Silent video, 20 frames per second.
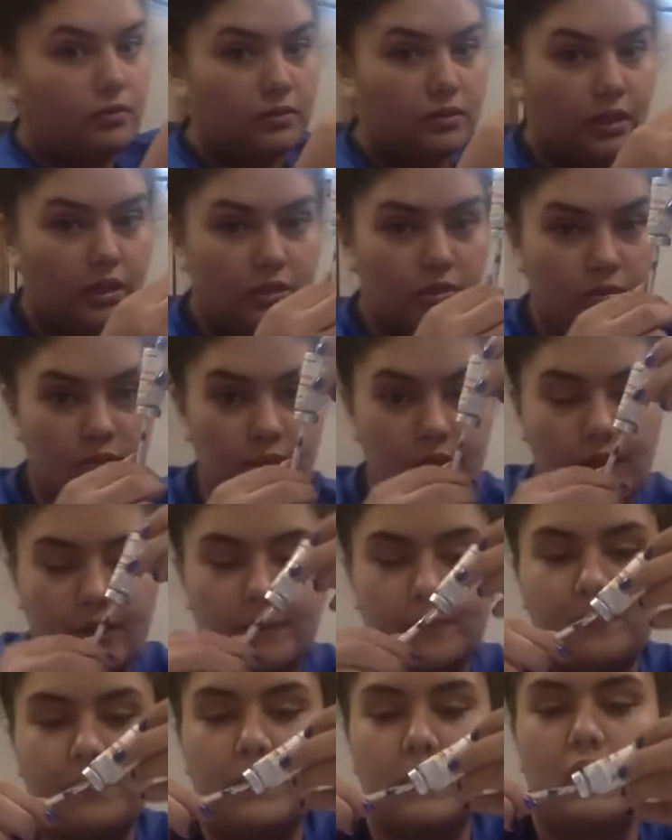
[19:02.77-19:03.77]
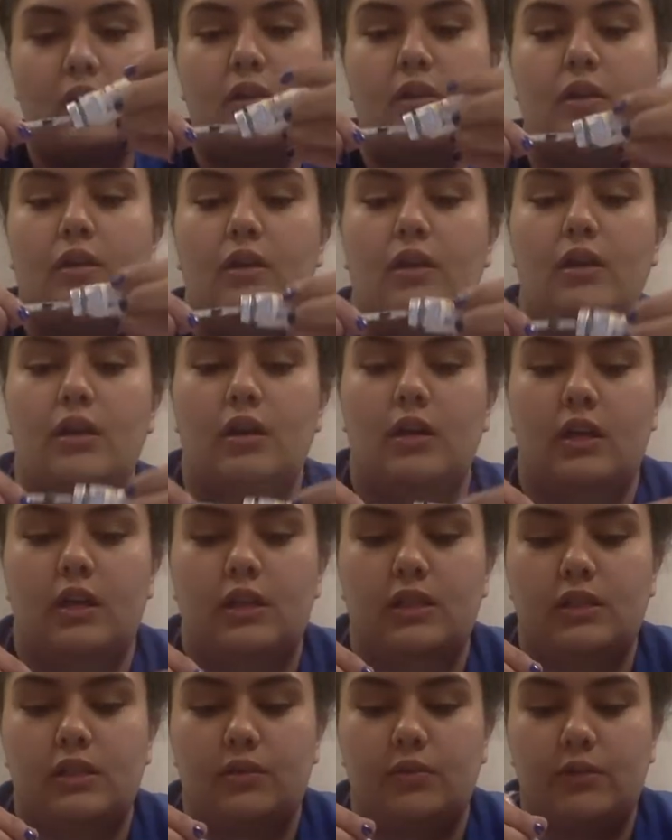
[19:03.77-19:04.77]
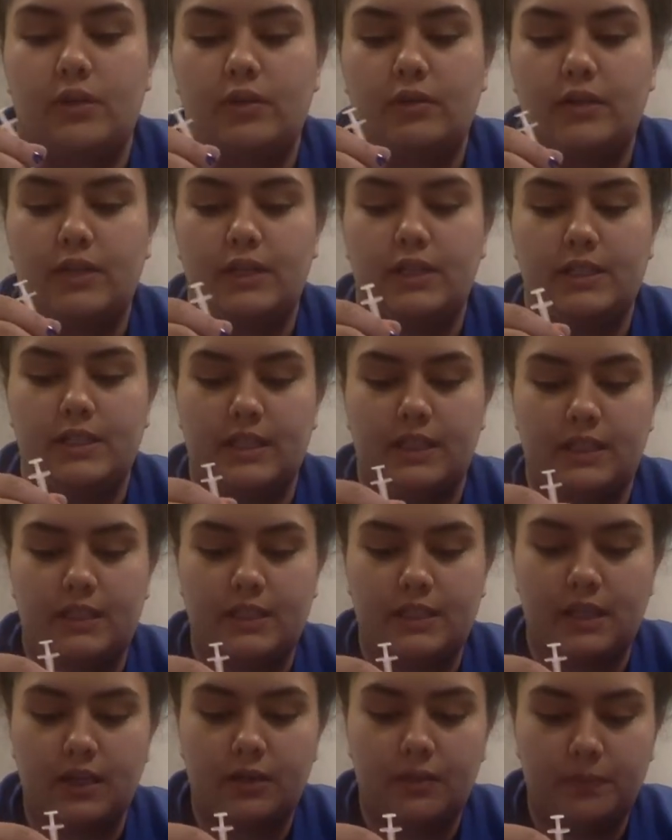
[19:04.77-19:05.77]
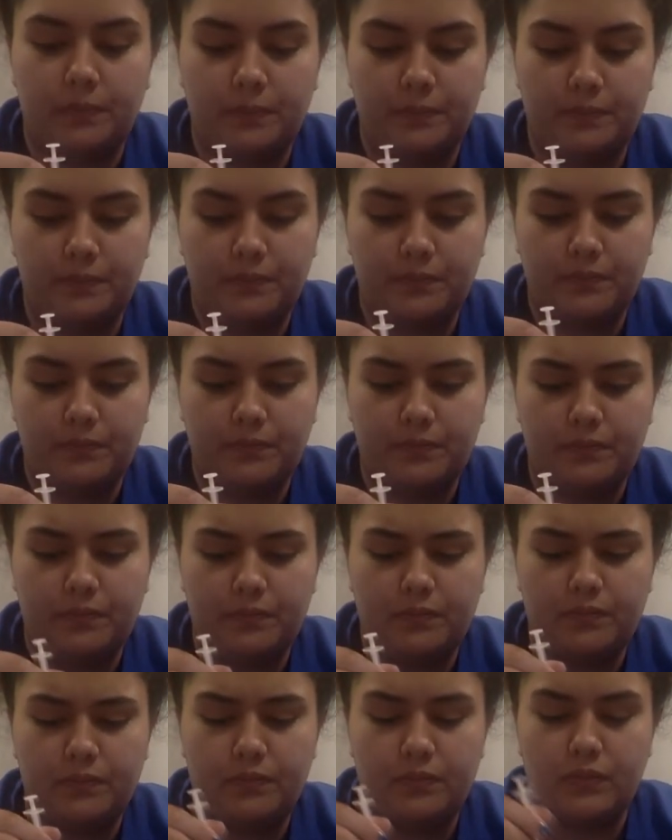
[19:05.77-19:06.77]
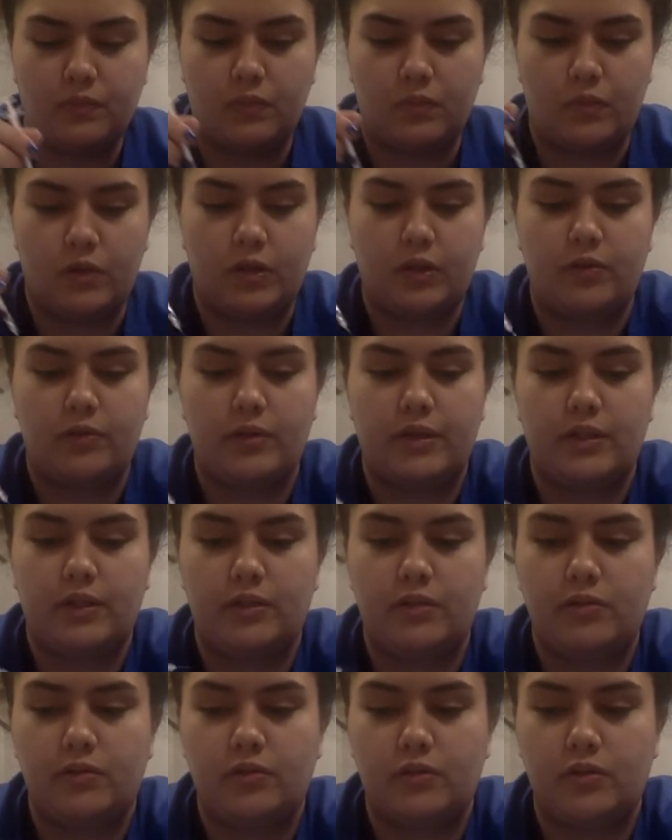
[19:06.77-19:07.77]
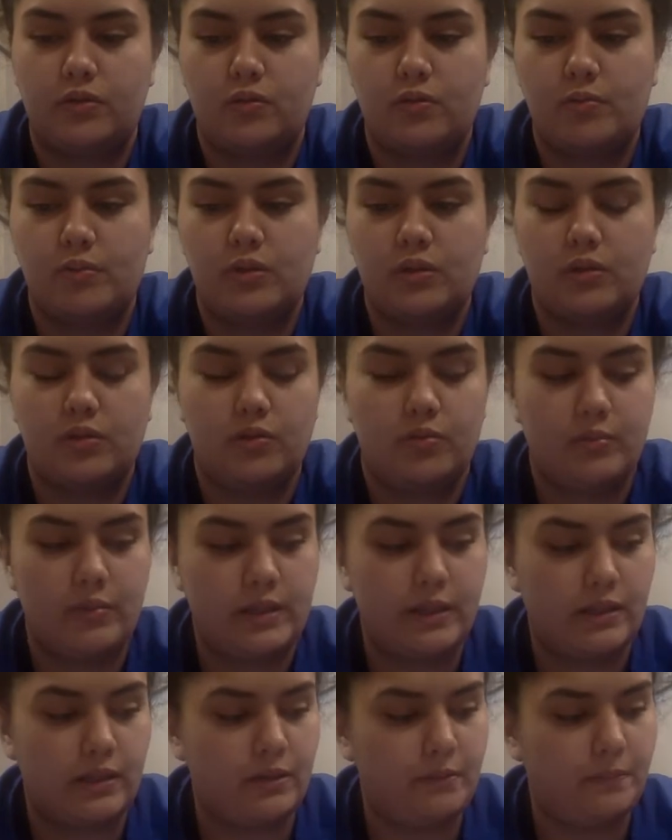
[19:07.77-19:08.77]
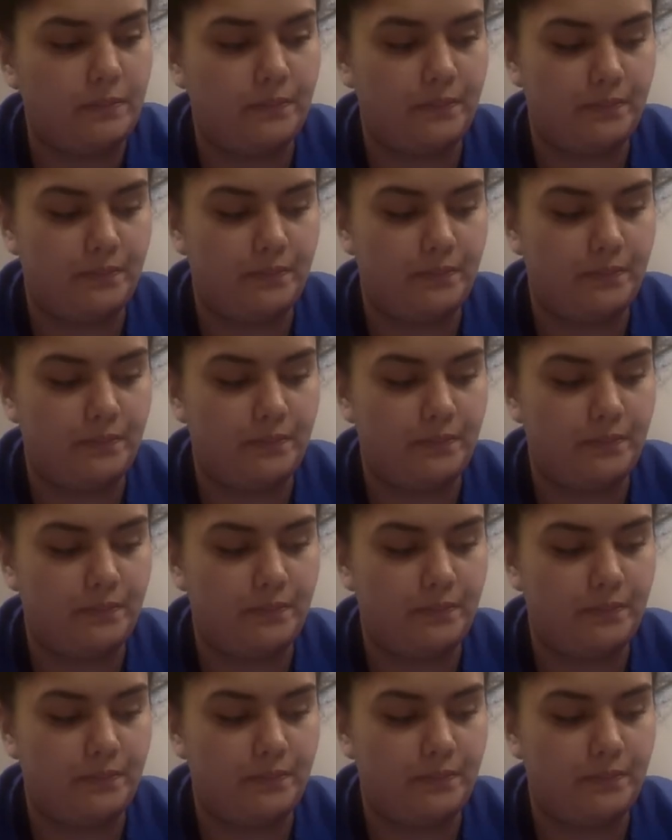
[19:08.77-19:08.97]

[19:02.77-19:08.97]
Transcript: that's okay. And so we go ahead and take this out. We're going to use the swoop and scoop method.